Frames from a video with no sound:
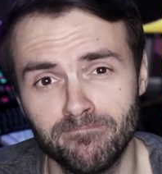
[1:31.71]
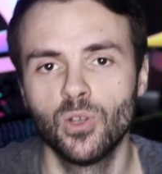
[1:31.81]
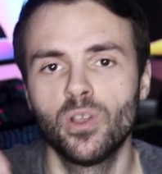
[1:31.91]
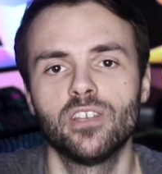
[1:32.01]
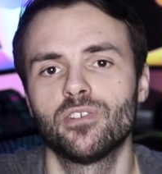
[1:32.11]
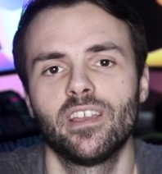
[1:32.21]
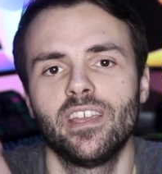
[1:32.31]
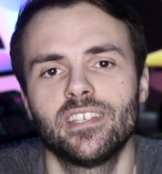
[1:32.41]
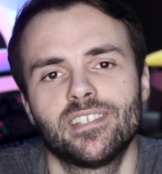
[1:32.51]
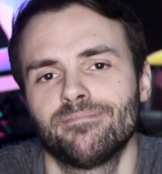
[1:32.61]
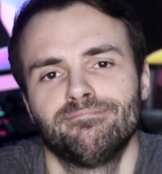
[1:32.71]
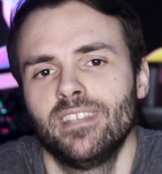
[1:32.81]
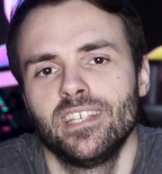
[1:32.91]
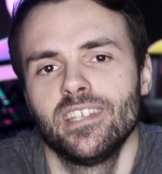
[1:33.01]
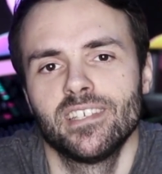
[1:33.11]
Okay, so I guess
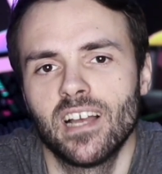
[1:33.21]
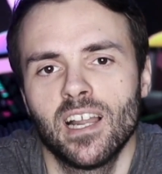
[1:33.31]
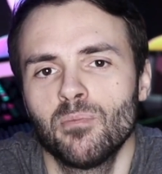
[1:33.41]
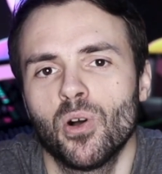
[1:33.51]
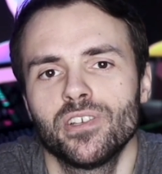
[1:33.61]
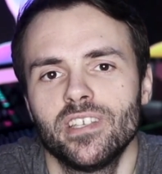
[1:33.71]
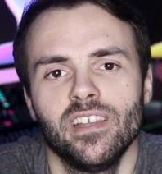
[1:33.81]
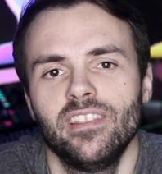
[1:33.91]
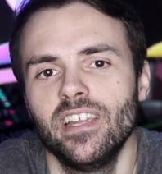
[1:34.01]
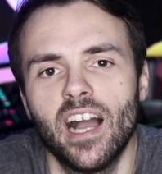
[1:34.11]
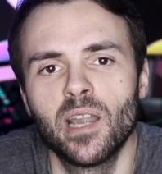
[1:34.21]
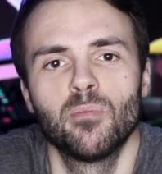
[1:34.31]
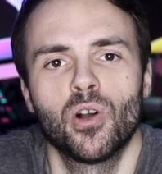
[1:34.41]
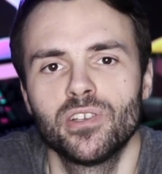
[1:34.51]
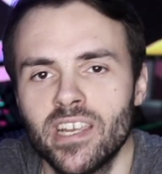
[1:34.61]
this is unboxing the
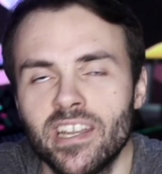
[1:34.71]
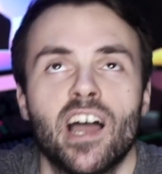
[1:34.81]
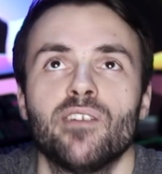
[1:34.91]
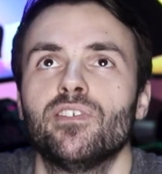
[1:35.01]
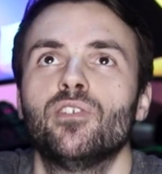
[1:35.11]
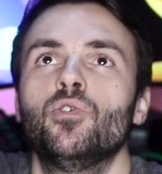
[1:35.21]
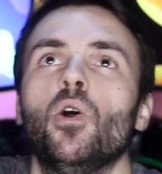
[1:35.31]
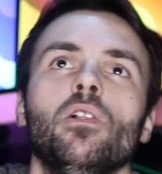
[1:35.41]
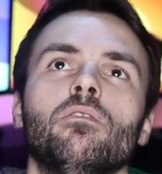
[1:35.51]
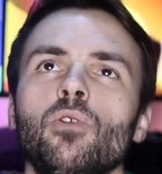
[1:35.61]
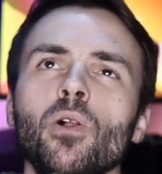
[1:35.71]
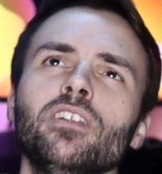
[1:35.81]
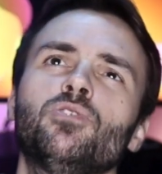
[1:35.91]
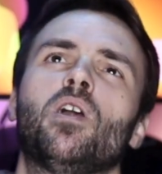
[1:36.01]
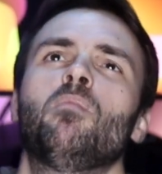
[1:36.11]
unboxing knife. Roll
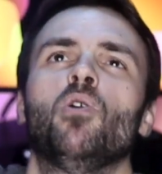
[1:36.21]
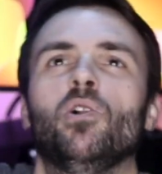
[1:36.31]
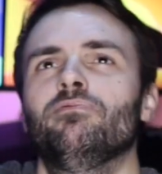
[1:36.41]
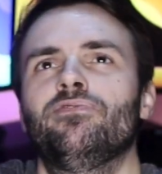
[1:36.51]
the drum roll.